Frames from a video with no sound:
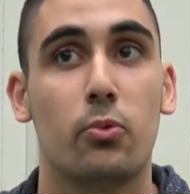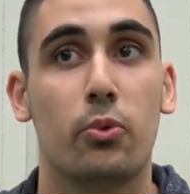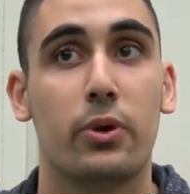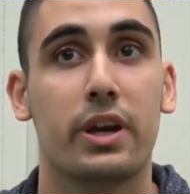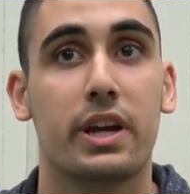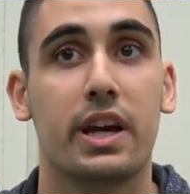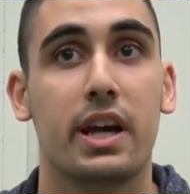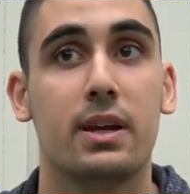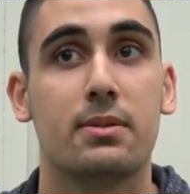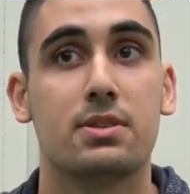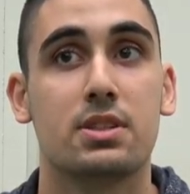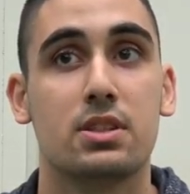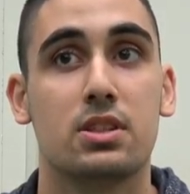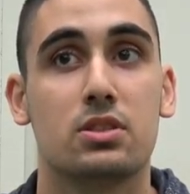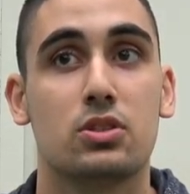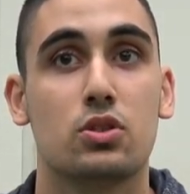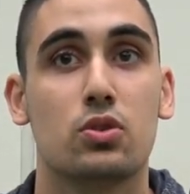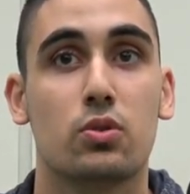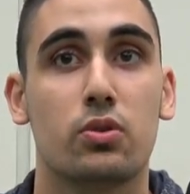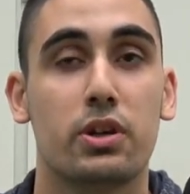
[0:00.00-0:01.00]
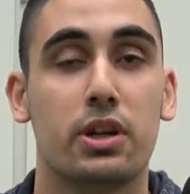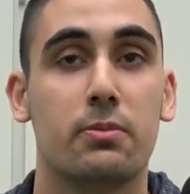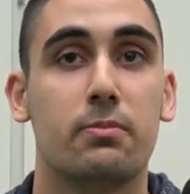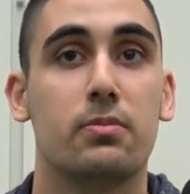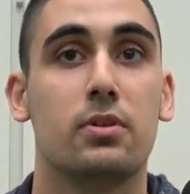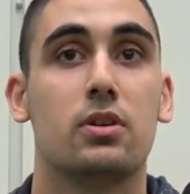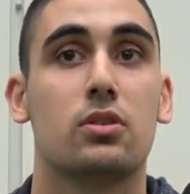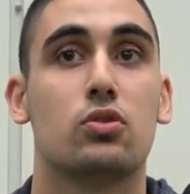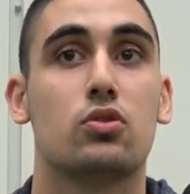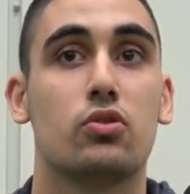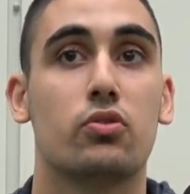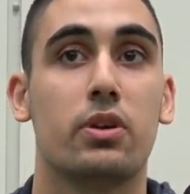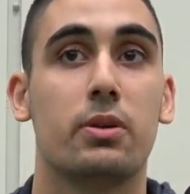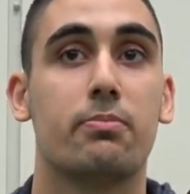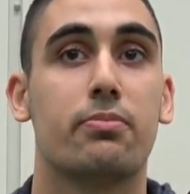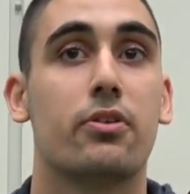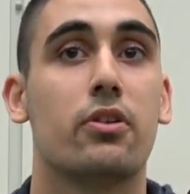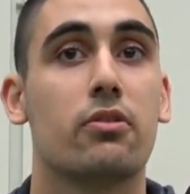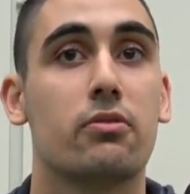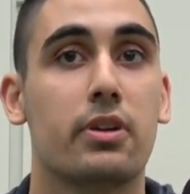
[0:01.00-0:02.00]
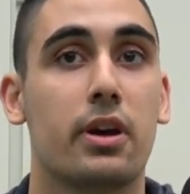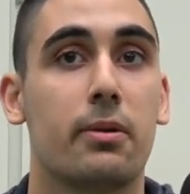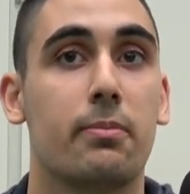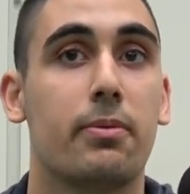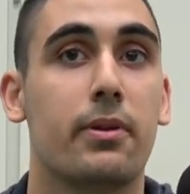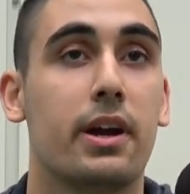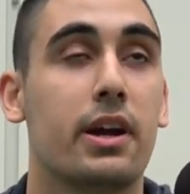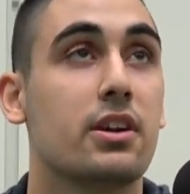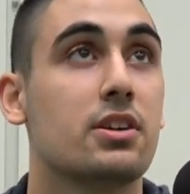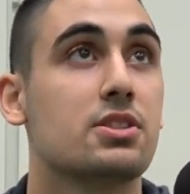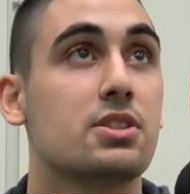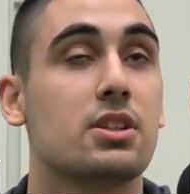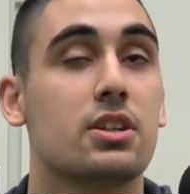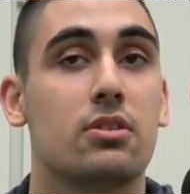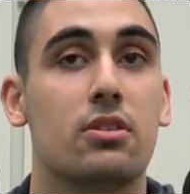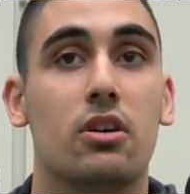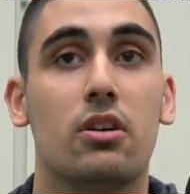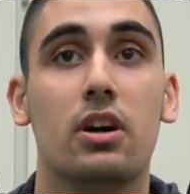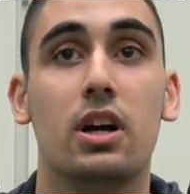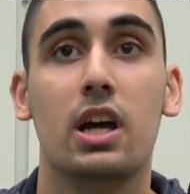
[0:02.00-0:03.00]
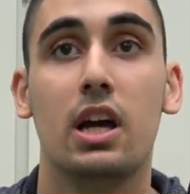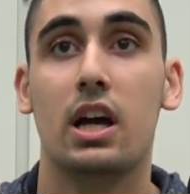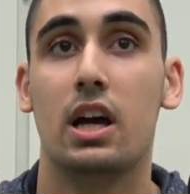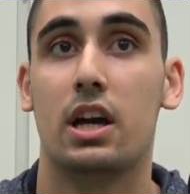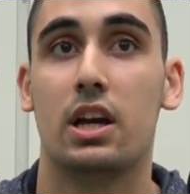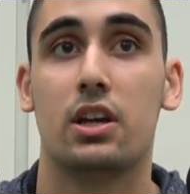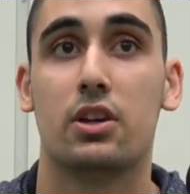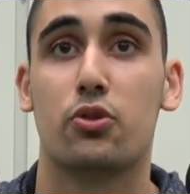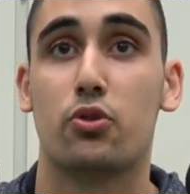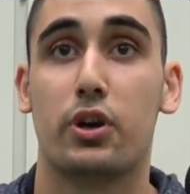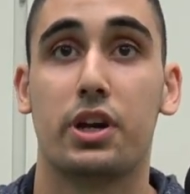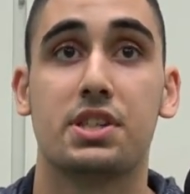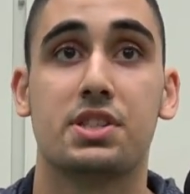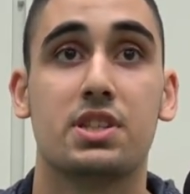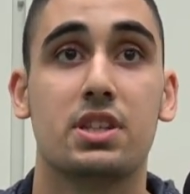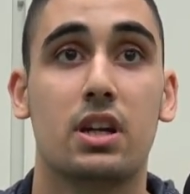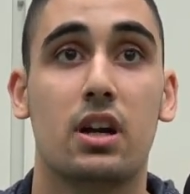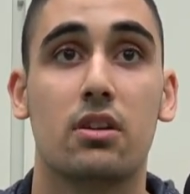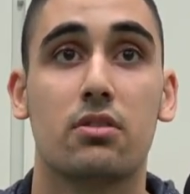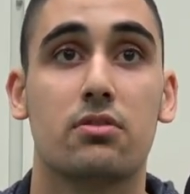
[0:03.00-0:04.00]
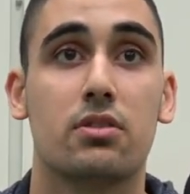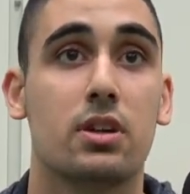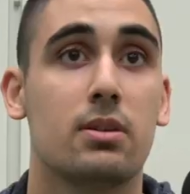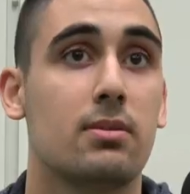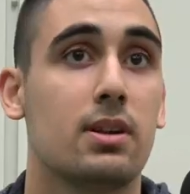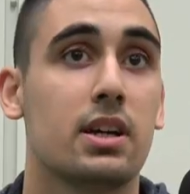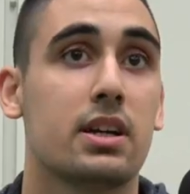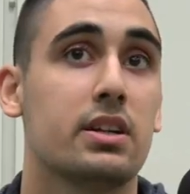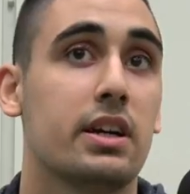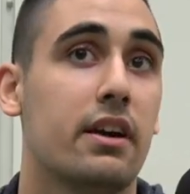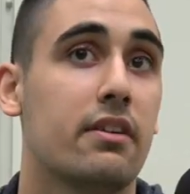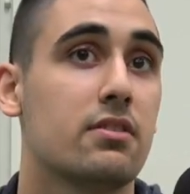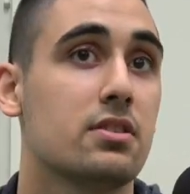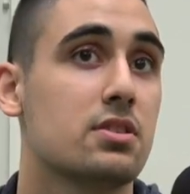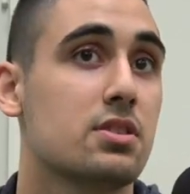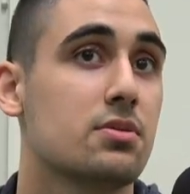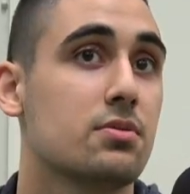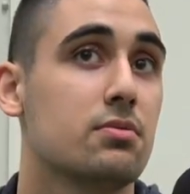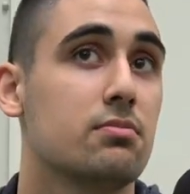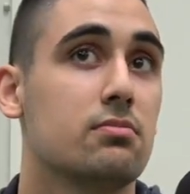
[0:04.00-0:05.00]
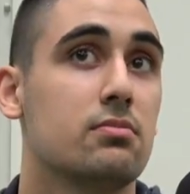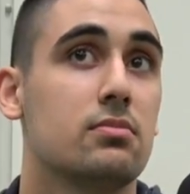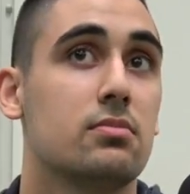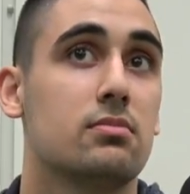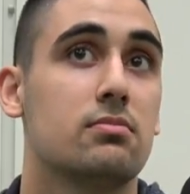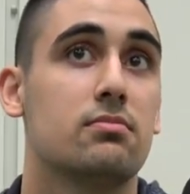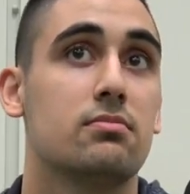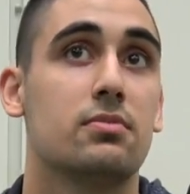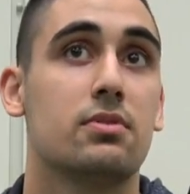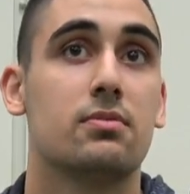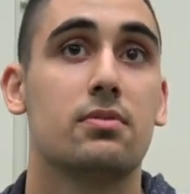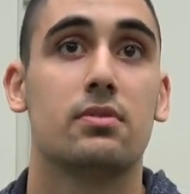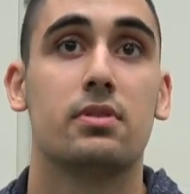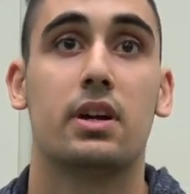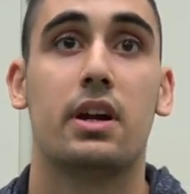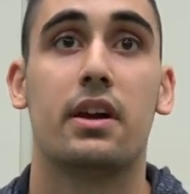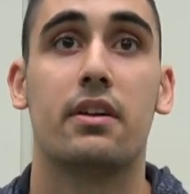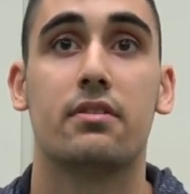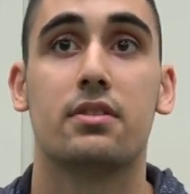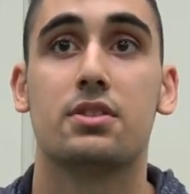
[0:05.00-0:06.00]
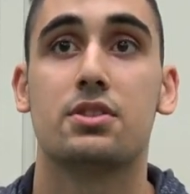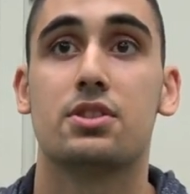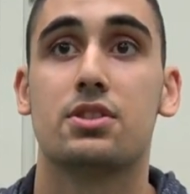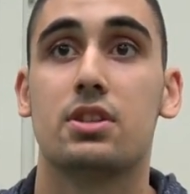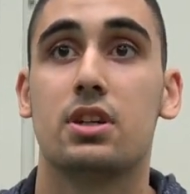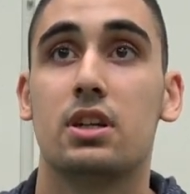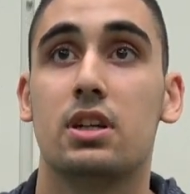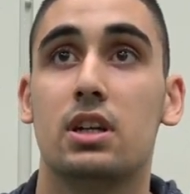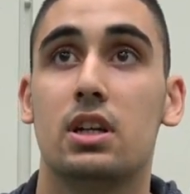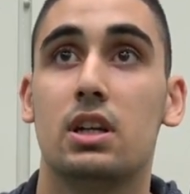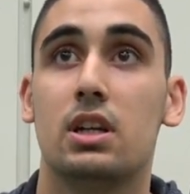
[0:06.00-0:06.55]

win games is to Im to improve their players you know uh, you can see our team like average average